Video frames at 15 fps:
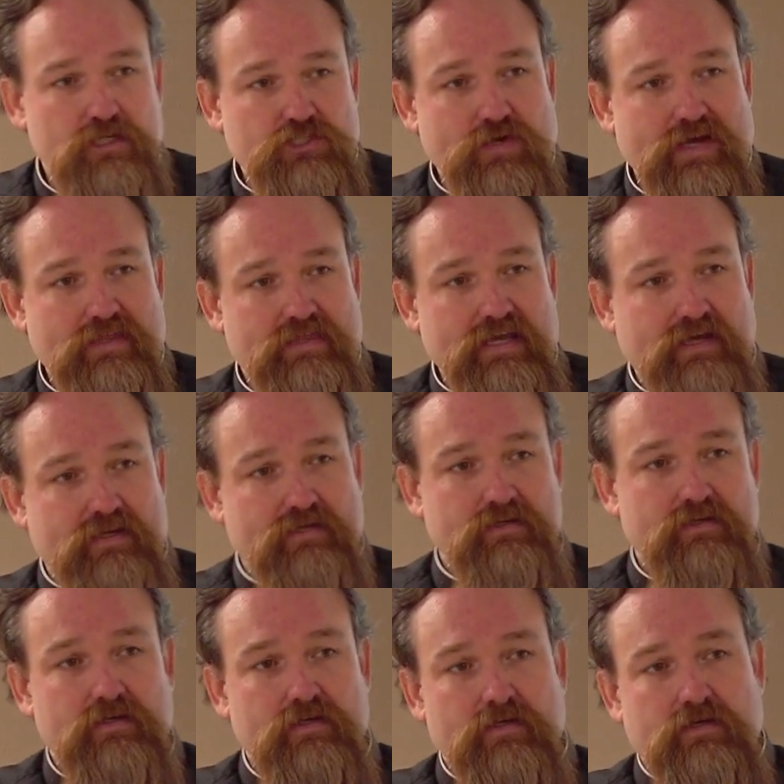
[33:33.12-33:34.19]
So I
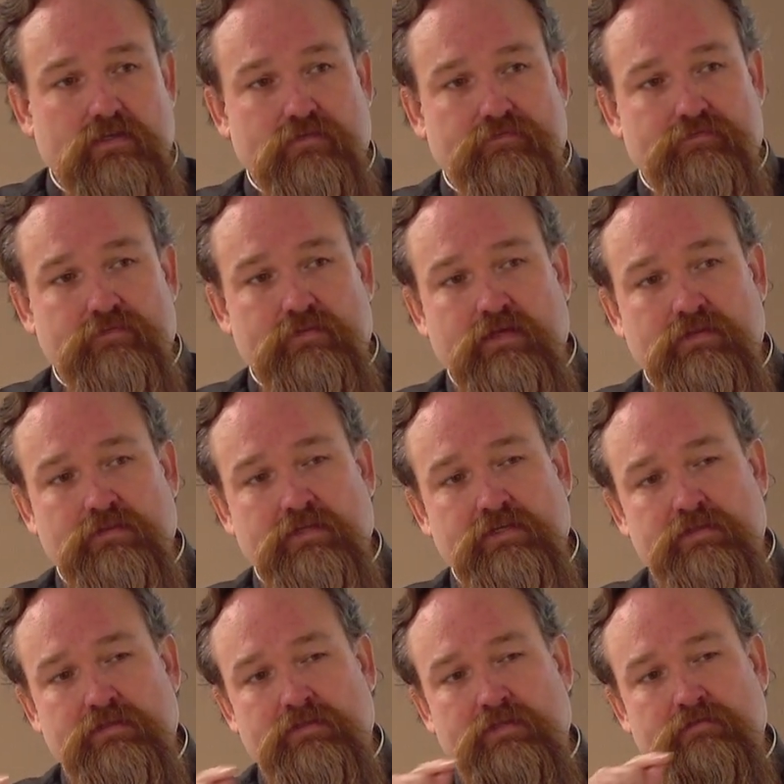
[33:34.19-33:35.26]
think the,
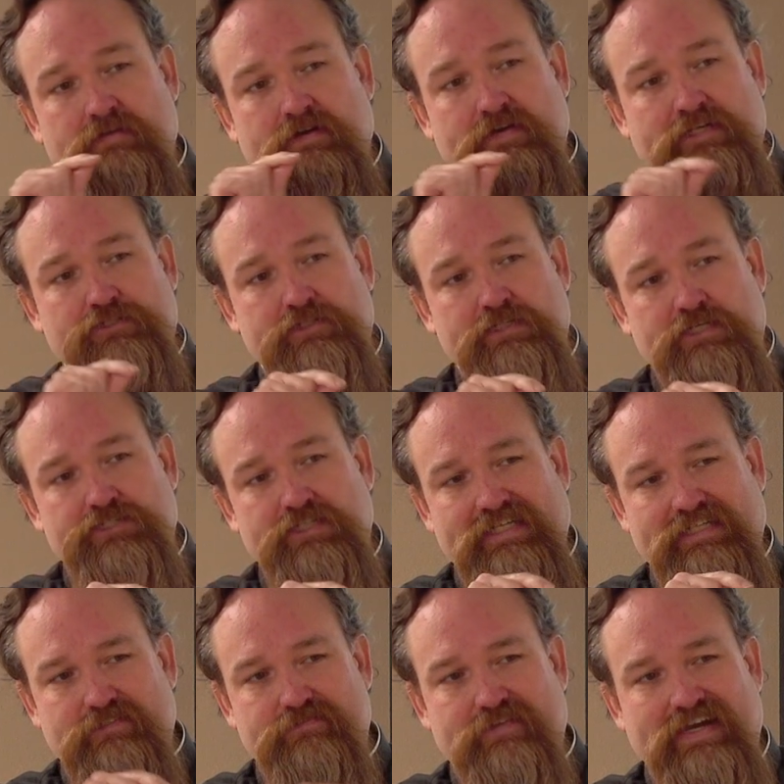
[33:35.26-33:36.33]
the, the, very tradition
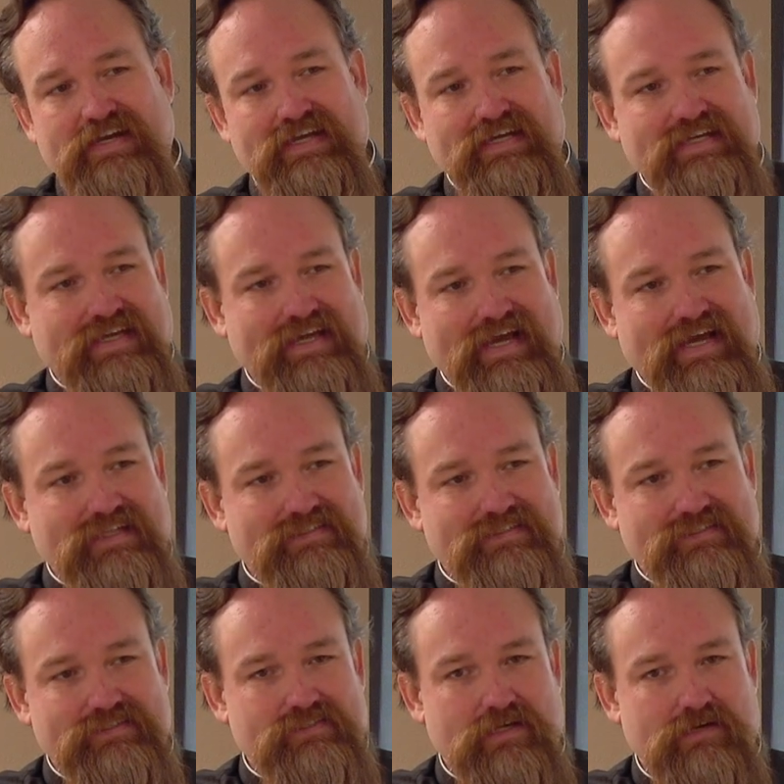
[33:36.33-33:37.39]
he's fighting
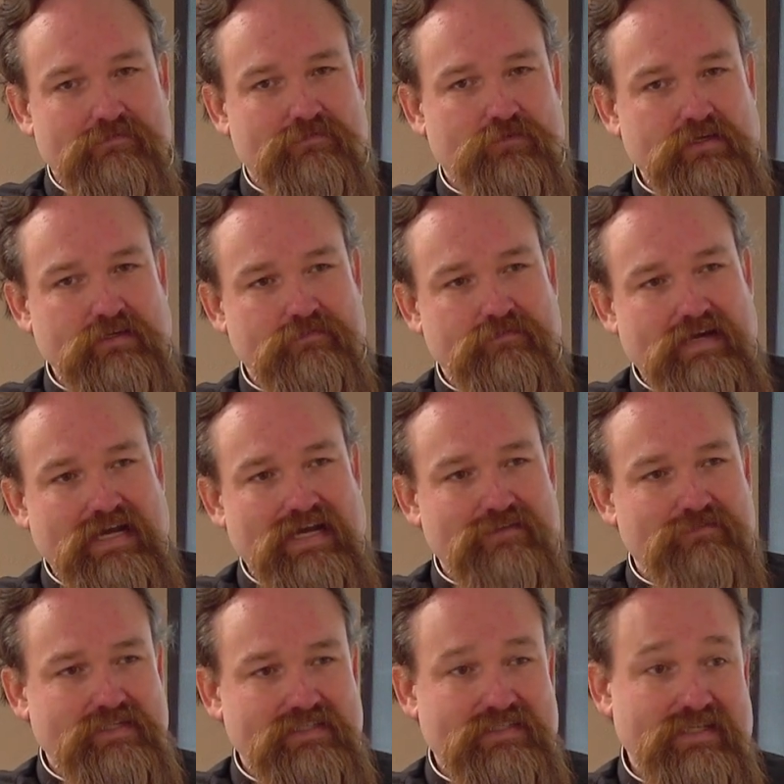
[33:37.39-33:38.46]
against in Psalm
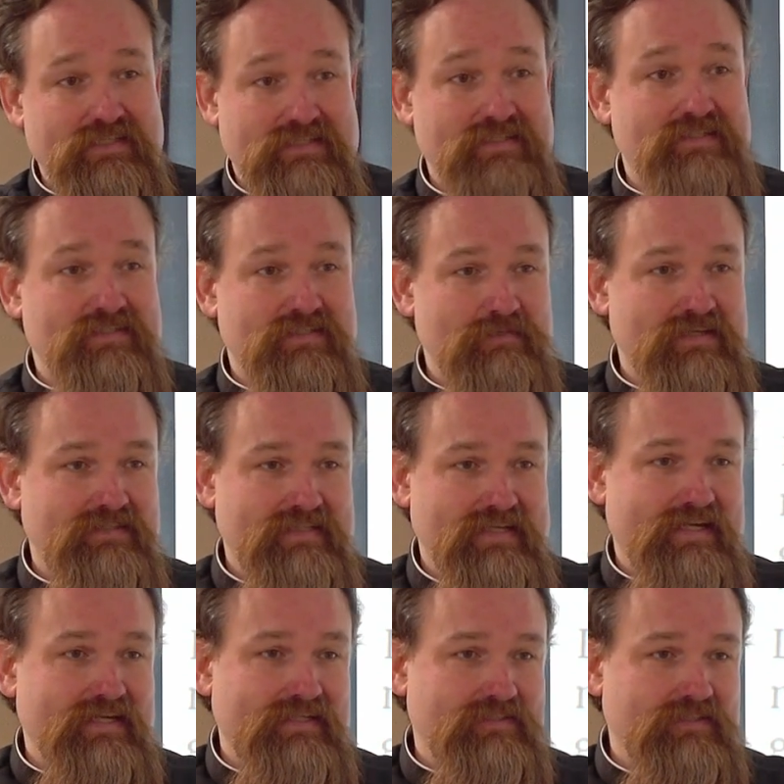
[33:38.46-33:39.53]
45 when he says this is a
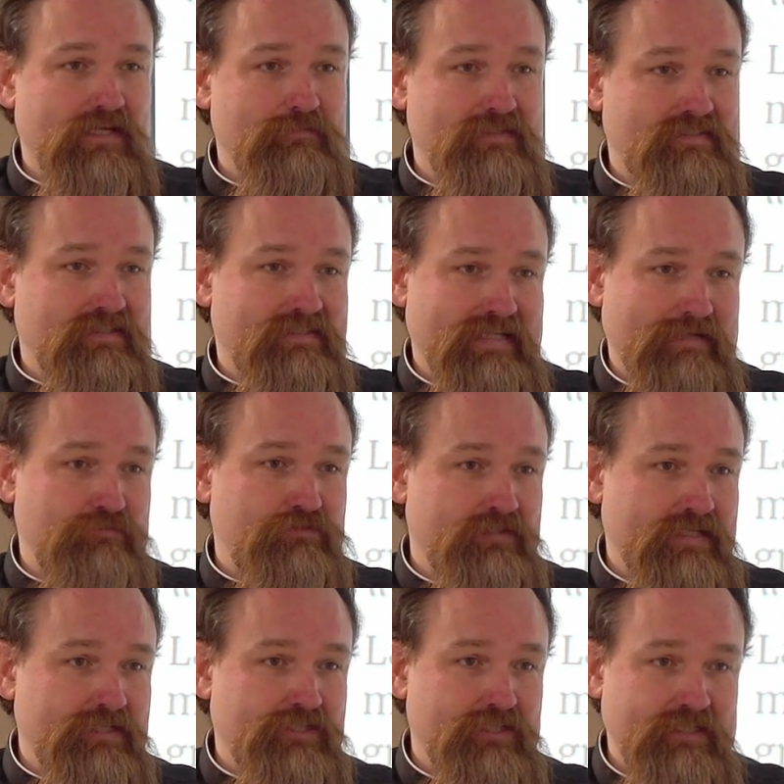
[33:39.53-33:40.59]
messianic psalm is the same
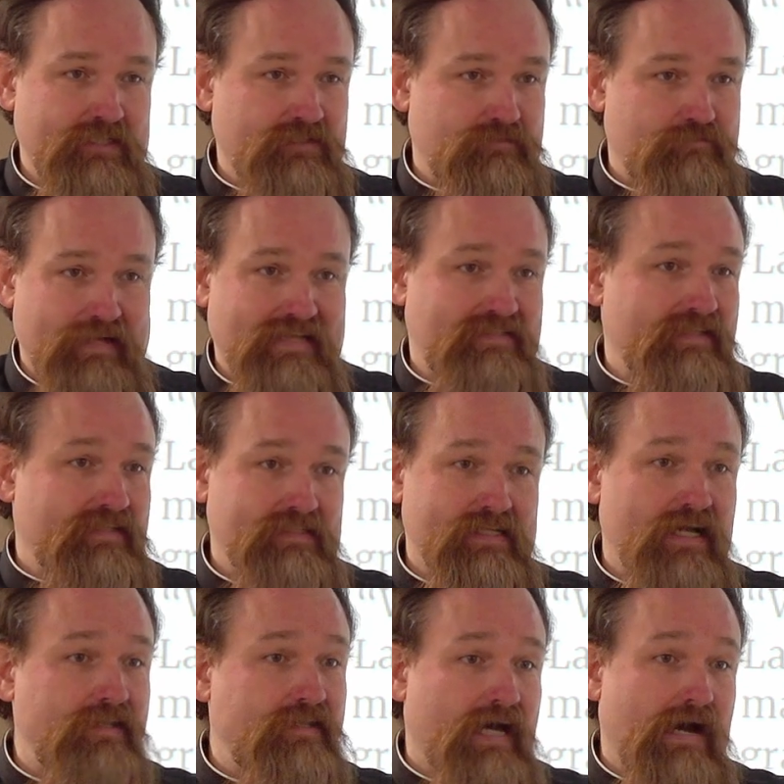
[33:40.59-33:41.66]
tradition he's basically
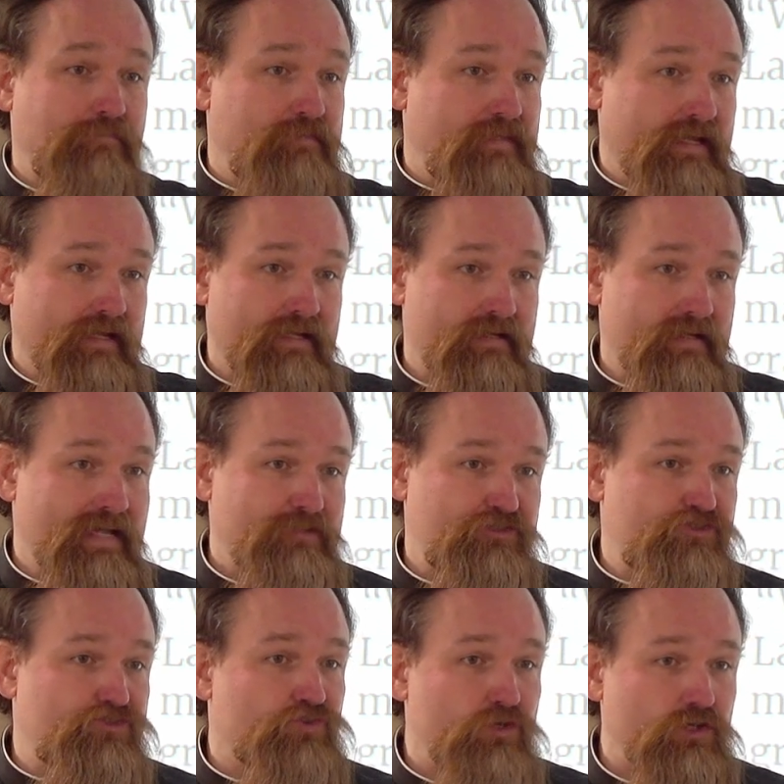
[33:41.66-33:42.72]
adopting
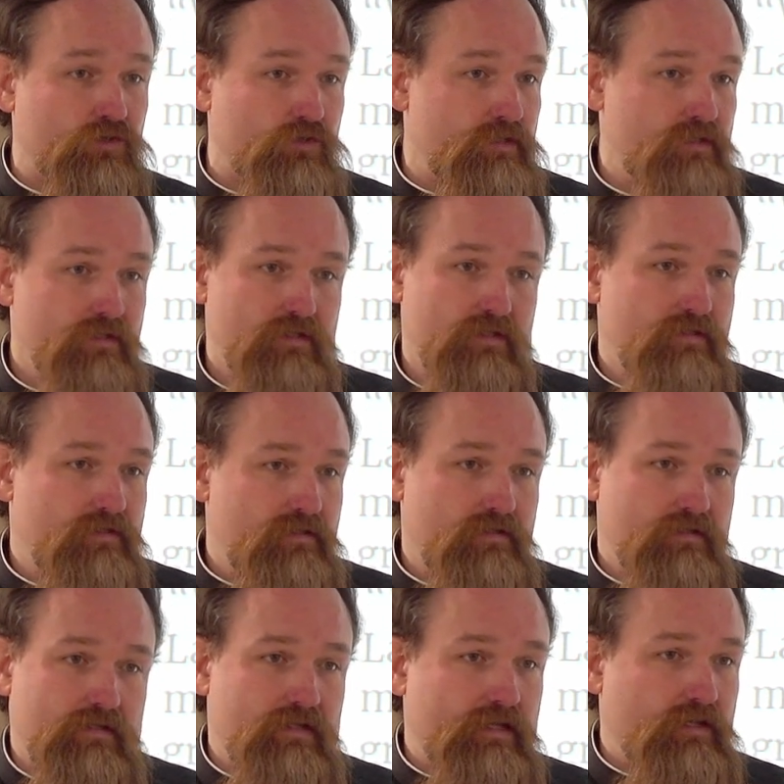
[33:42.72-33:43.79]
as true
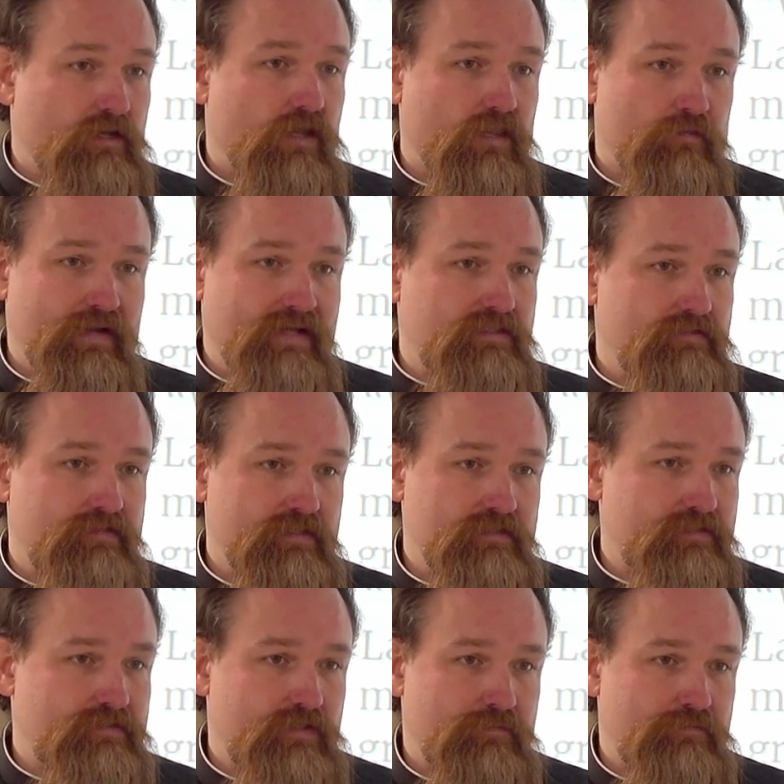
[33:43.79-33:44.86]
in all the rest of
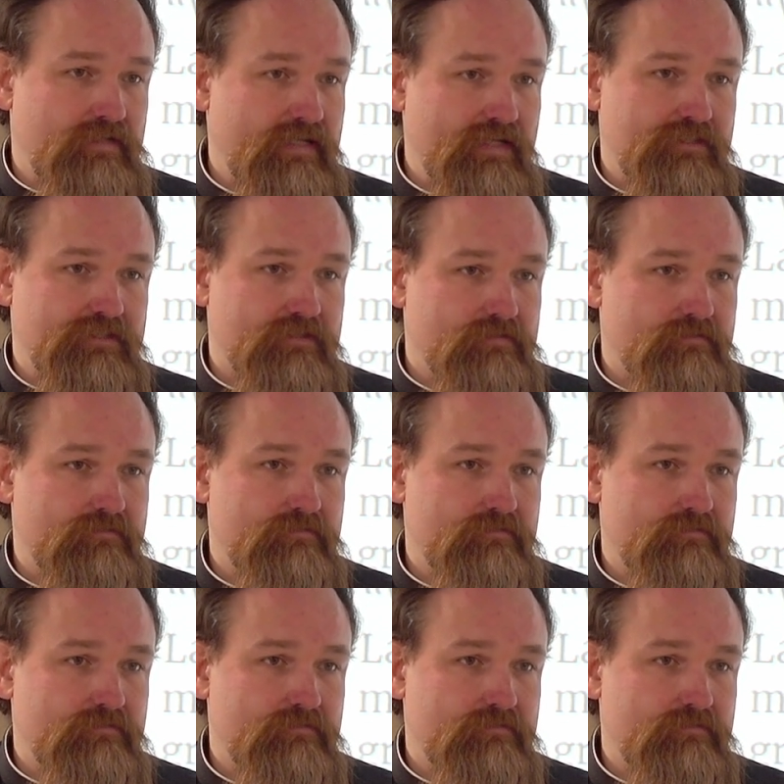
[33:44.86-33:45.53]
his interpretation.